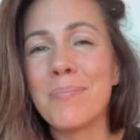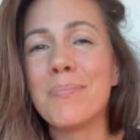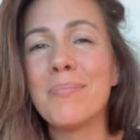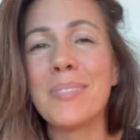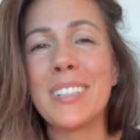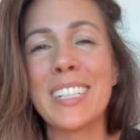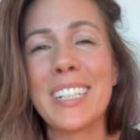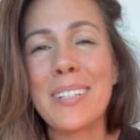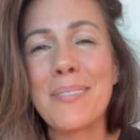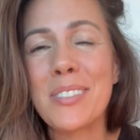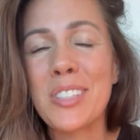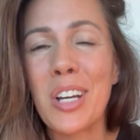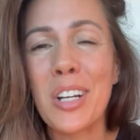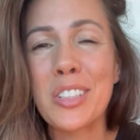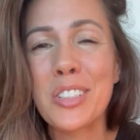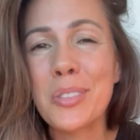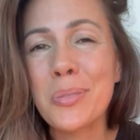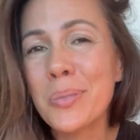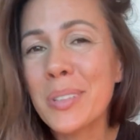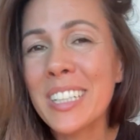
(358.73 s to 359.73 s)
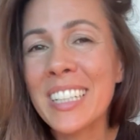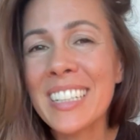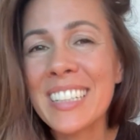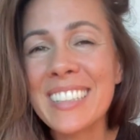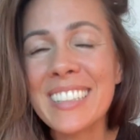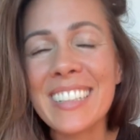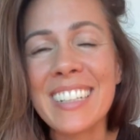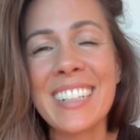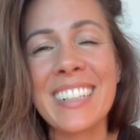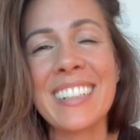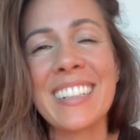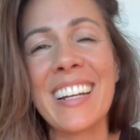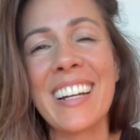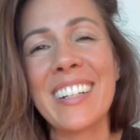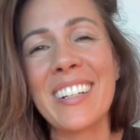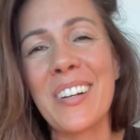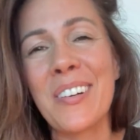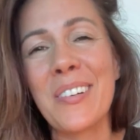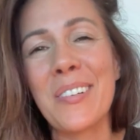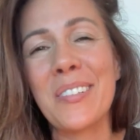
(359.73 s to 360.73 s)
My name is Asha Wynn, and
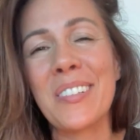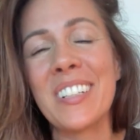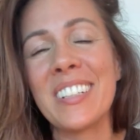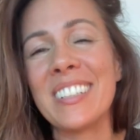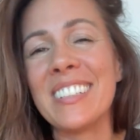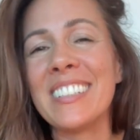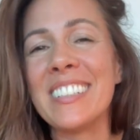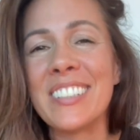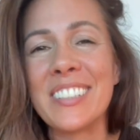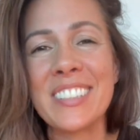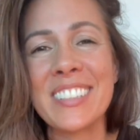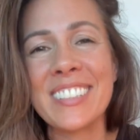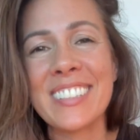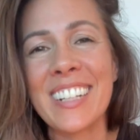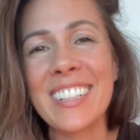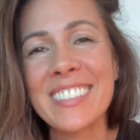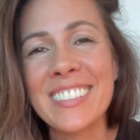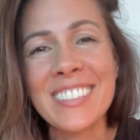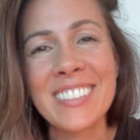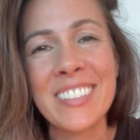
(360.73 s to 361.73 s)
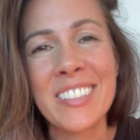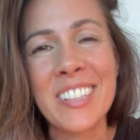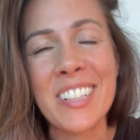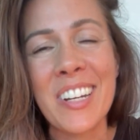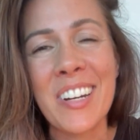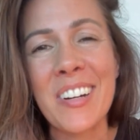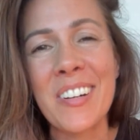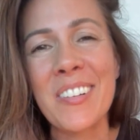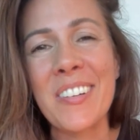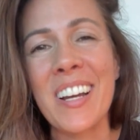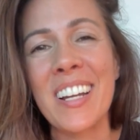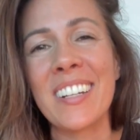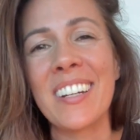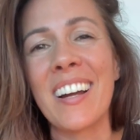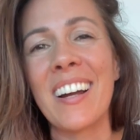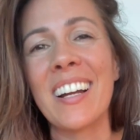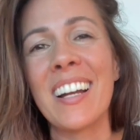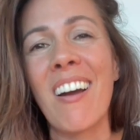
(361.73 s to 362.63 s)
I own an interior design studio, and I